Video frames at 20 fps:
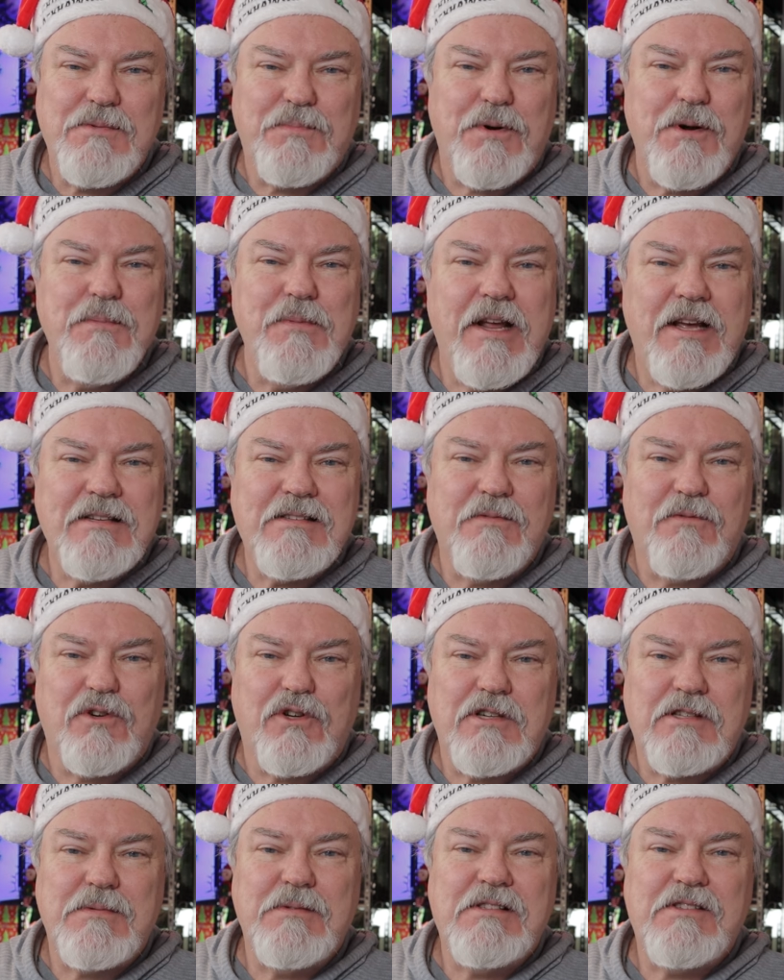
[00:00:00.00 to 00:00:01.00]
Supreme Days of
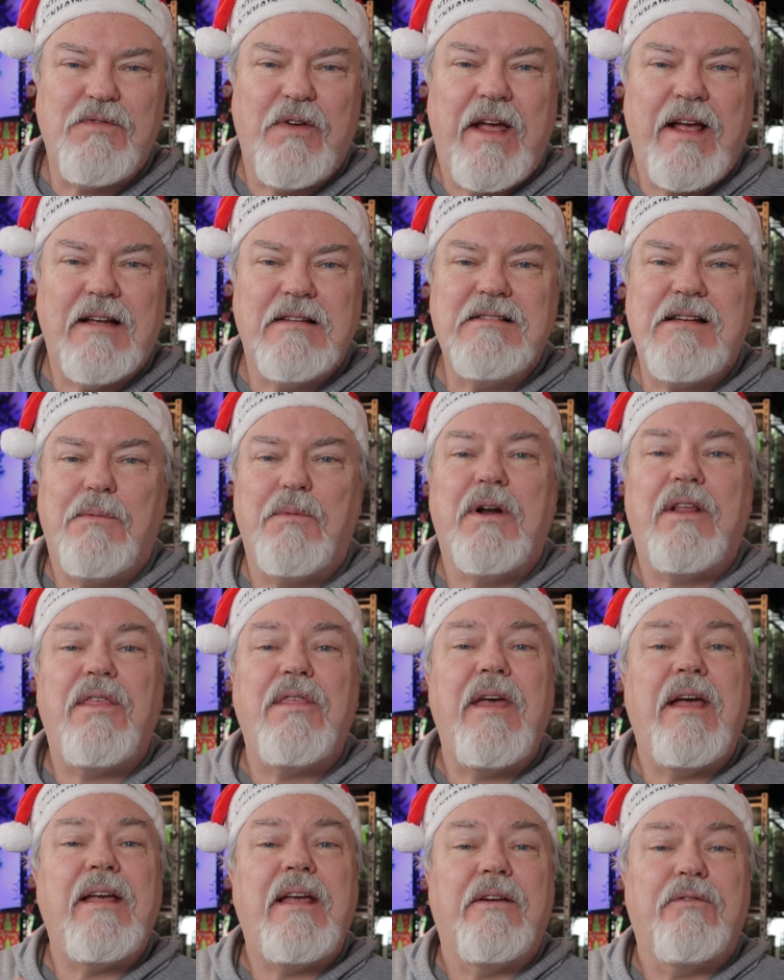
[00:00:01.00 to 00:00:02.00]
Christmas fans, I want to
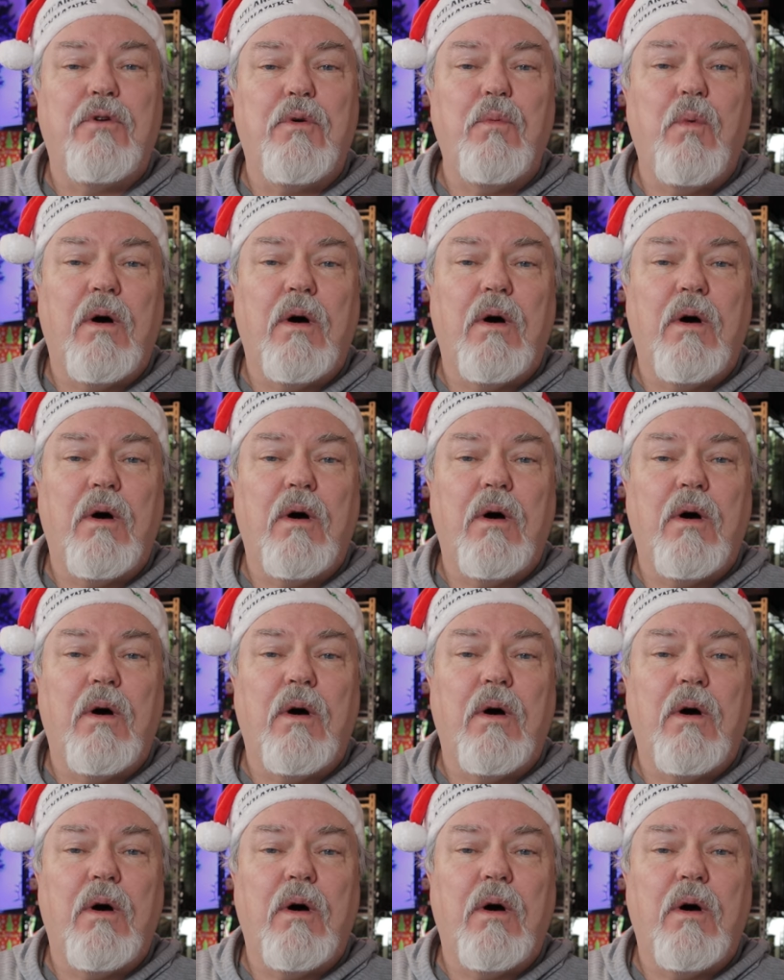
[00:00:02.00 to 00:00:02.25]
thank every